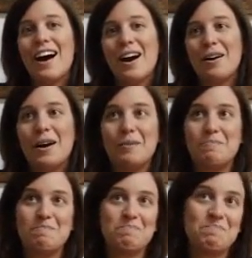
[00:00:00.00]

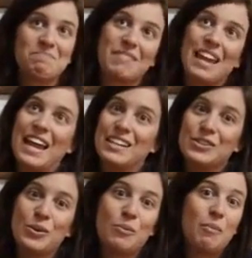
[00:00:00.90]
And
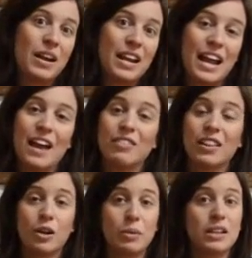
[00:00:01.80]
so Monday I have a
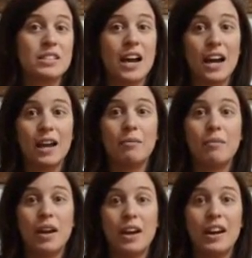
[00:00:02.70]
little bit of
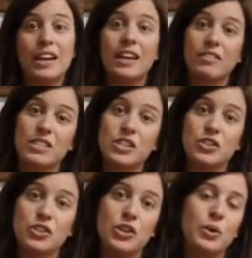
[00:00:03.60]
time and I can give
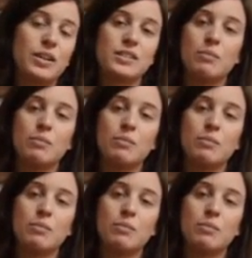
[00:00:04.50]
teachers notice.